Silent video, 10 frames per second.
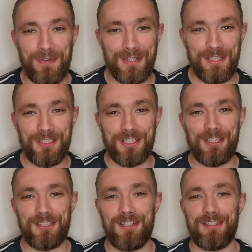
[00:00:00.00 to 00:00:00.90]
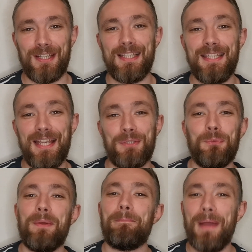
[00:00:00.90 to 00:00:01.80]
Finding Charizard. And yes,
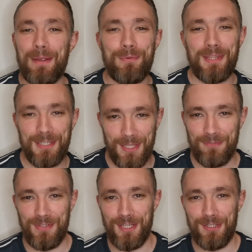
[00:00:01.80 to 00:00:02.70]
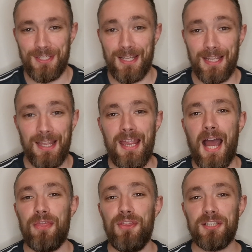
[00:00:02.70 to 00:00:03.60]
we're back with another video today,
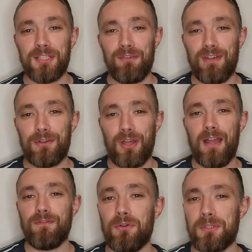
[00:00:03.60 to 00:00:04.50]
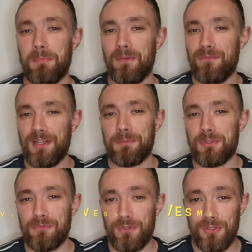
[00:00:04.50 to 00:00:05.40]
and this time around I've got some
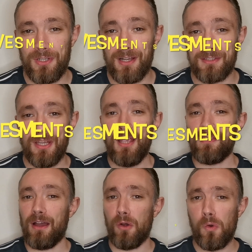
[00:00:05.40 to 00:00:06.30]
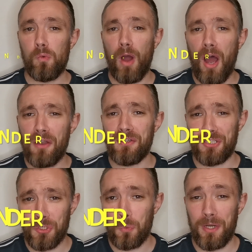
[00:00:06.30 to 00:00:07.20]
investments for you guys that are all under
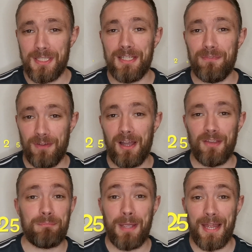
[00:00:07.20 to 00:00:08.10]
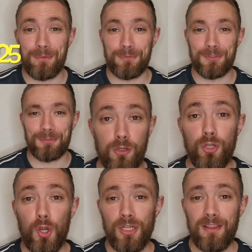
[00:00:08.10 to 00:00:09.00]
£25.
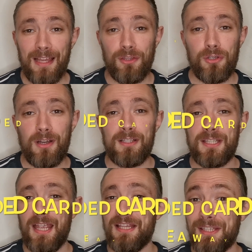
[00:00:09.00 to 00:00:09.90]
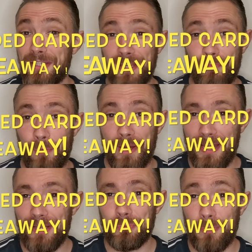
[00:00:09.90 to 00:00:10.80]
Not only that though, guys, there is a
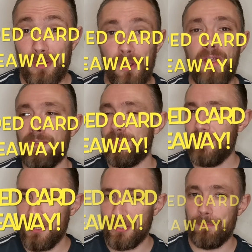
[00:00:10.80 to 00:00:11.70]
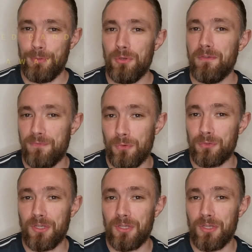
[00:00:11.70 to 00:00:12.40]
giveaway as well for this beautiful